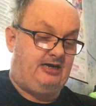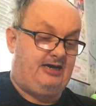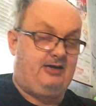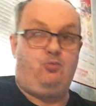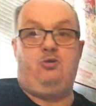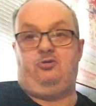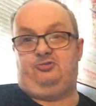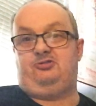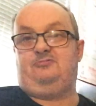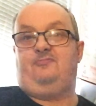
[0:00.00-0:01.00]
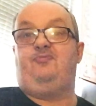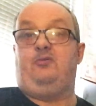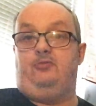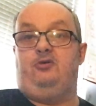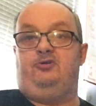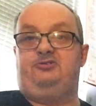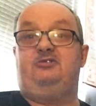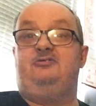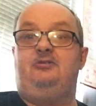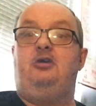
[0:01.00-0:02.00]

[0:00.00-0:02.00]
I watch the most.